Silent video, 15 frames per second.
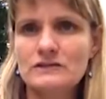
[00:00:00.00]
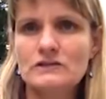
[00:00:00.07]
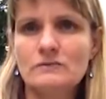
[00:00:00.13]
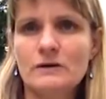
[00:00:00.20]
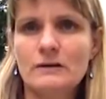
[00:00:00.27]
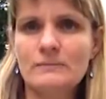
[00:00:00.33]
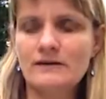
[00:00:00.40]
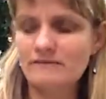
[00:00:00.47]
is
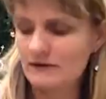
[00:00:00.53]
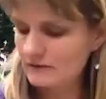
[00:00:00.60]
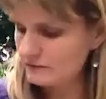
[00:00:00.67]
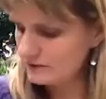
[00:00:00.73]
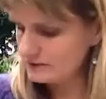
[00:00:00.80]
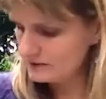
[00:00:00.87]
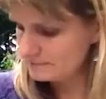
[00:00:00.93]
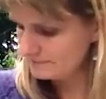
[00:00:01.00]
one of my
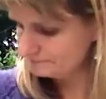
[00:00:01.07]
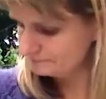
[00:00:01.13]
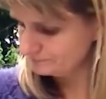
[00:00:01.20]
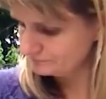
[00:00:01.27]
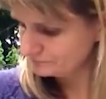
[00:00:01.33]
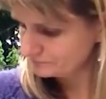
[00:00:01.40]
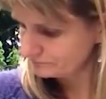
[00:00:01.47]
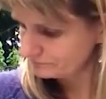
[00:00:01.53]
favorites.
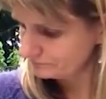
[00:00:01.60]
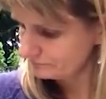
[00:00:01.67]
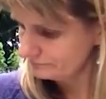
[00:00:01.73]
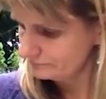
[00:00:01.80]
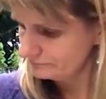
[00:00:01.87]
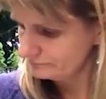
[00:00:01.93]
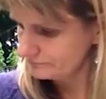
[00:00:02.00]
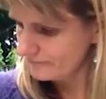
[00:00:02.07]

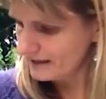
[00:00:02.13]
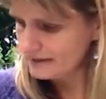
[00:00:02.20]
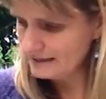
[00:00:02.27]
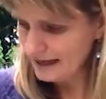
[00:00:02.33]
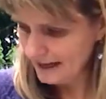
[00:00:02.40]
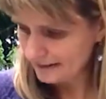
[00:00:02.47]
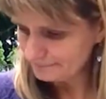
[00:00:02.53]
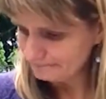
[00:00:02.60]

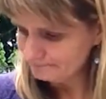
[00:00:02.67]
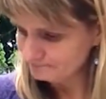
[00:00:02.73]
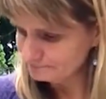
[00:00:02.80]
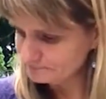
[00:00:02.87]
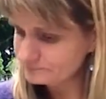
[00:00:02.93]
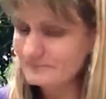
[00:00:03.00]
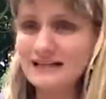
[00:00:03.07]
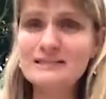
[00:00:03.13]
Yeah,
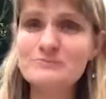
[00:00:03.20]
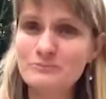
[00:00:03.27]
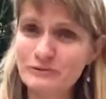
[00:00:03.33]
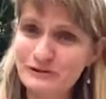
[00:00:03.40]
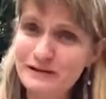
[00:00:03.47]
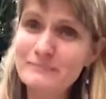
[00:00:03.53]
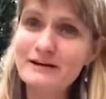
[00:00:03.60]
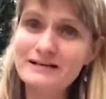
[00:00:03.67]
that's
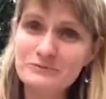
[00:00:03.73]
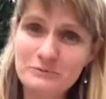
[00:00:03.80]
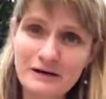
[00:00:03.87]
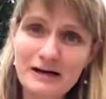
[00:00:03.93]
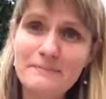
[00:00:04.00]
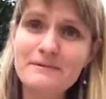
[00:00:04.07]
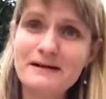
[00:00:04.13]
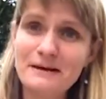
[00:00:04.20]
pretty much what
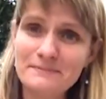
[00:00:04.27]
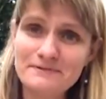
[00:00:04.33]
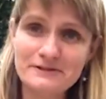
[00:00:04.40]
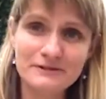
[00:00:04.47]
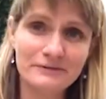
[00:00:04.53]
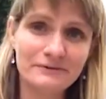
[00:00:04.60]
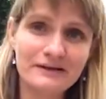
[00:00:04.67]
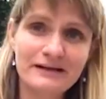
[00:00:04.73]
I've been up
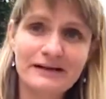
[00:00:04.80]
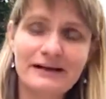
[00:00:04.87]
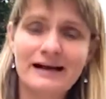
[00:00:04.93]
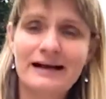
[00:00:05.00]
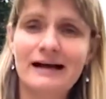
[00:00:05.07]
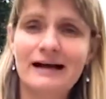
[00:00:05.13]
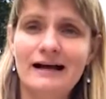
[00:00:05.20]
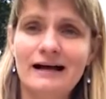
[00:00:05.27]
to.
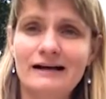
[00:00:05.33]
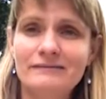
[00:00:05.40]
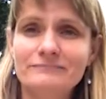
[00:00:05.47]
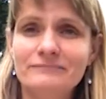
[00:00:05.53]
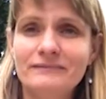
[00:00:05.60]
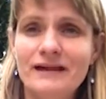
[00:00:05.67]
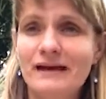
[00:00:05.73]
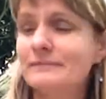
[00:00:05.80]
Uh,
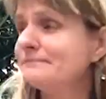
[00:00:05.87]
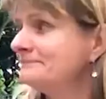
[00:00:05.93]
yeah.